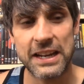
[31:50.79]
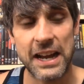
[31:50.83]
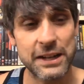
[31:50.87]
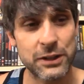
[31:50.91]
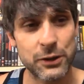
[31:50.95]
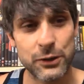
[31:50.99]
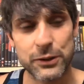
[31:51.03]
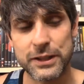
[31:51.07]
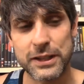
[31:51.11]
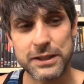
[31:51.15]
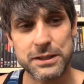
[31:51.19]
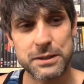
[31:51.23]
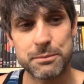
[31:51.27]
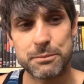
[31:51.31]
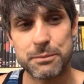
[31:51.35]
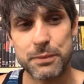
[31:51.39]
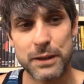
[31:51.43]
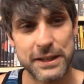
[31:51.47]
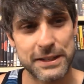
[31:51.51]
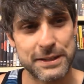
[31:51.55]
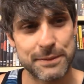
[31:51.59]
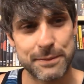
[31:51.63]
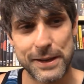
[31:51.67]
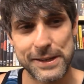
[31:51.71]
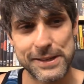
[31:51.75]
I know it doesn't
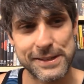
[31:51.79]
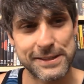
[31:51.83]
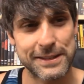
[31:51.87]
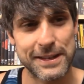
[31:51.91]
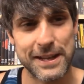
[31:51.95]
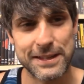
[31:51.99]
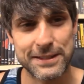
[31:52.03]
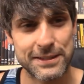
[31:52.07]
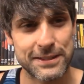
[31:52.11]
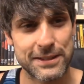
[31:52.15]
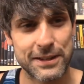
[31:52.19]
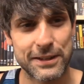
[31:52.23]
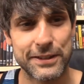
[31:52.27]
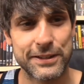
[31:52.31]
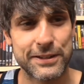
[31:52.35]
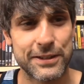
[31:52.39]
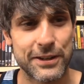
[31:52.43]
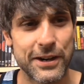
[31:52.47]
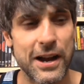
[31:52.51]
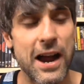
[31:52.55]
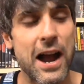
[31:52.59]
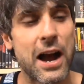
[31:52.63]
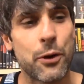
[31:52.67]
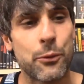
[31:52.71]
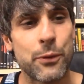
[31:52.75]
take place necessarily
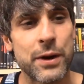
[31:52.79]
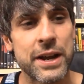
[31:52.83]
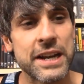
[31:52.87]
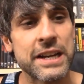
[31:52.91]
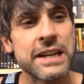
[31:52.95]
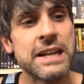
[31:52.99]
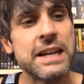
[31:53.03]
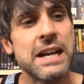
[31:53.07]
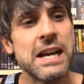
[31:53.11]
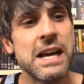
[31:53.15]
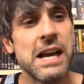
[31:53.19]
during Halloween,